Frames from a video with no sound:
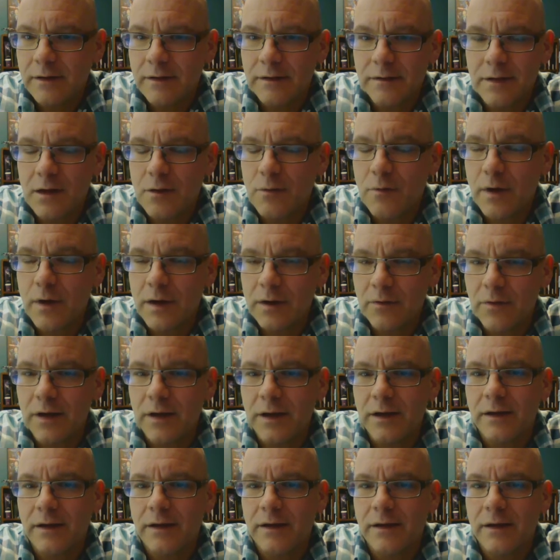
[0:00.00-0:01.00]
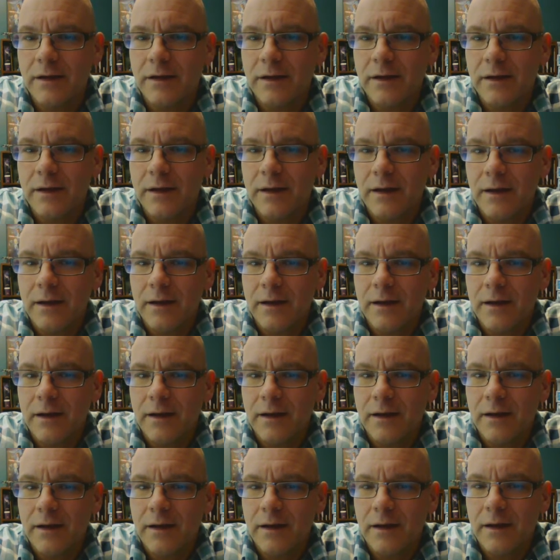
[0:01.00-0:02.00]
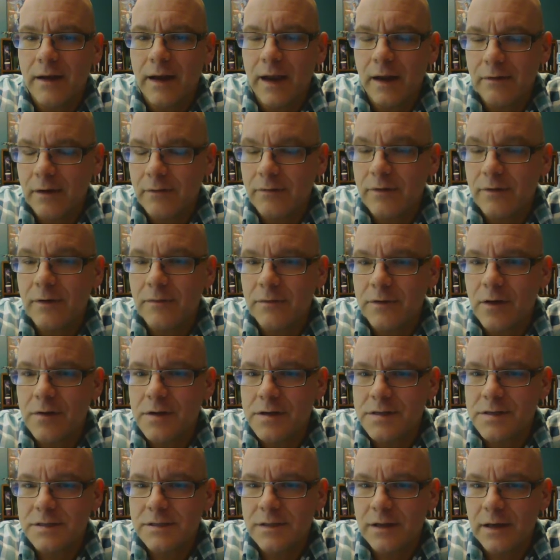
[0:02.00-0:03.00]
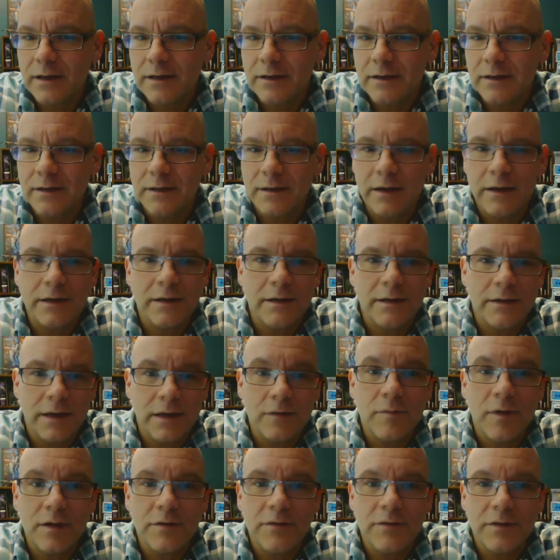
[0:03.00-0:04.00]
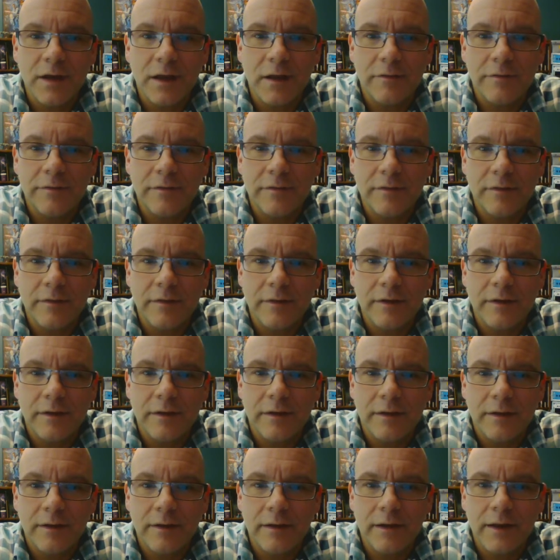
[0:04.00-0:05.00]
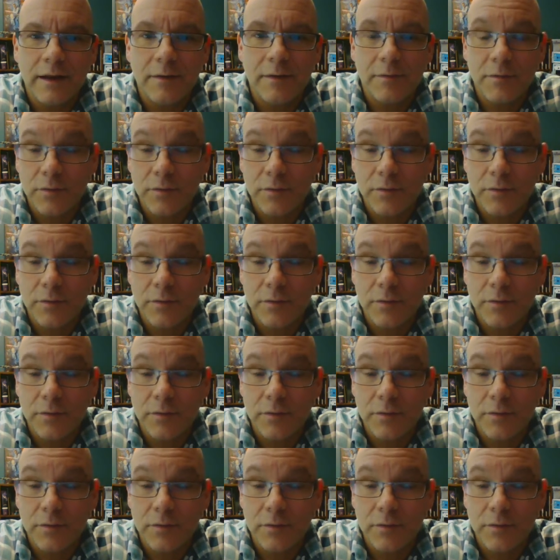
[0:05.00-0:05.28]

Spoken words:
Not quite right. However, I've noticed that I collect myself and I'm